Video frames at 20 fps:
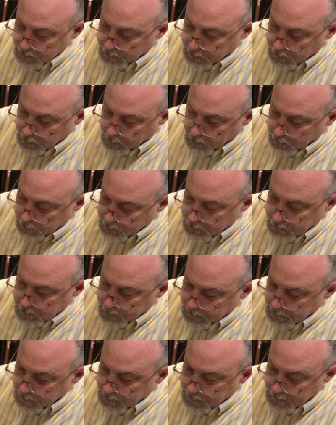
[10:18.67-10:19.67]
a little
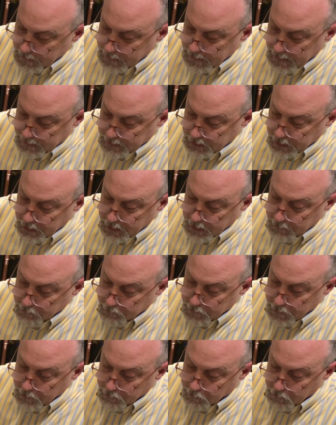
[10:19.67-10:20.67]
index here, you,
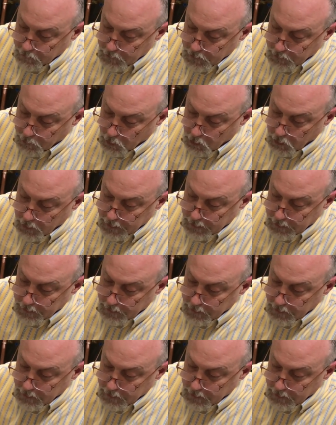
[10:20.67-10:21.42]
you, you pull it,